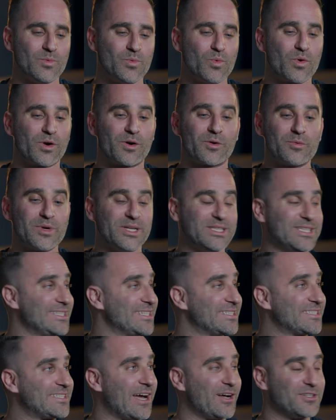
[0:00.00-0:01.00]
We're really
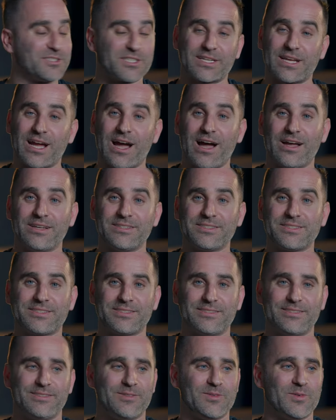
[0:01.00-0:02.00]
nostalgic
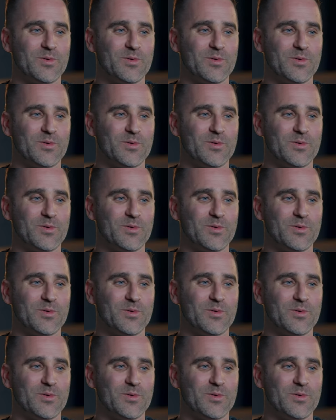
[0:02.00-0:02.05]
guys,